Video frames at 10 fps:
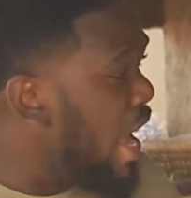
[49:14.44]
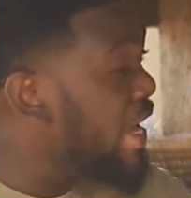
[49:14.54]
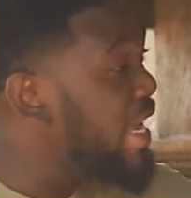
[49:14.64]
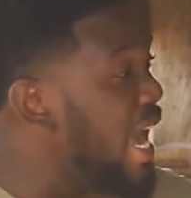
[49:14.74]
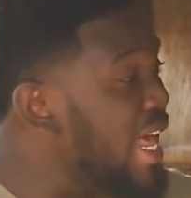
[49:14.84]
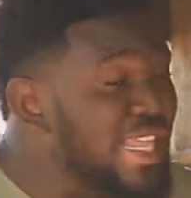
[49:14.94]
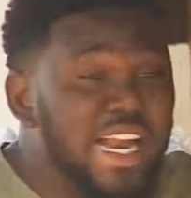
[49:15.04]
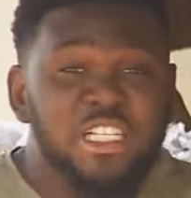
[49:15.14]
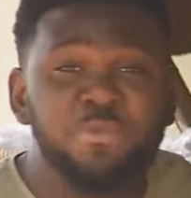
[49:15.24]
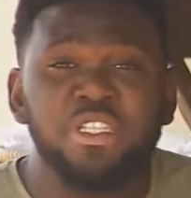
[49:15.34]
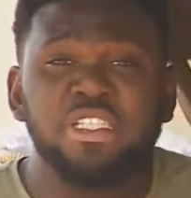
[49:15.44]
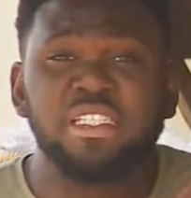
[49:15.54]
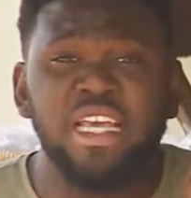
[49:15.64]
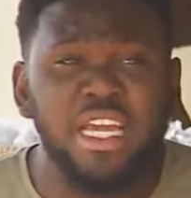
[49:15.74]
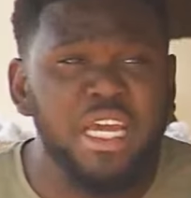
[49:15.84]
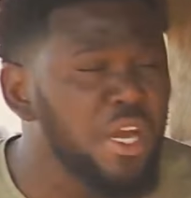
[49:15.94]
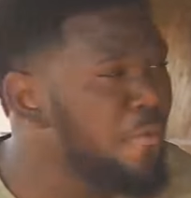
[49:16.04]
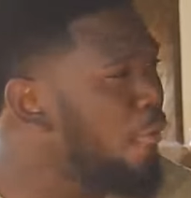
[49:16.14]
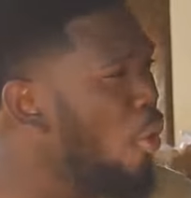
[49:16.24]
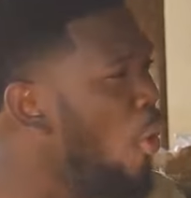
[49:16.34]
A girl that has been sick
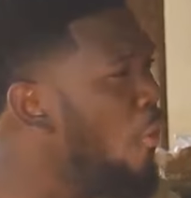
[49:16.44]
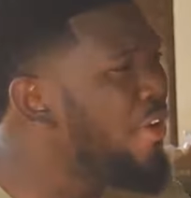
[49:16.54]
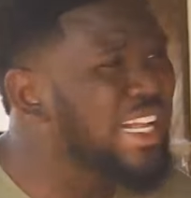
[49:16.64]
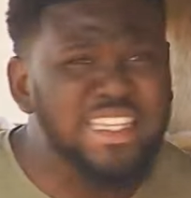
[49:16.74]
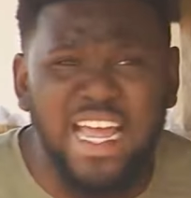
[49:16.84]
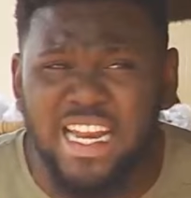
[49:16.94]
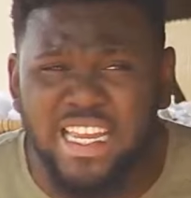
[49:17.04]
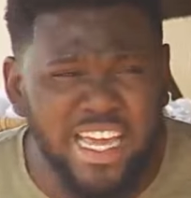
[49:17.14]
for over 10